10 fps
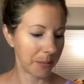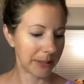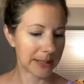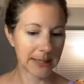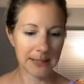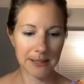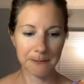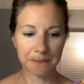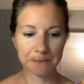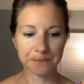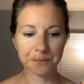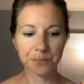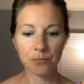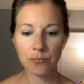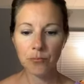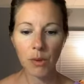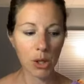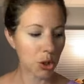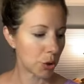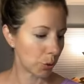places.
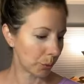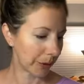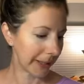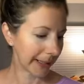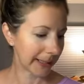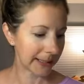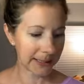Turmeric,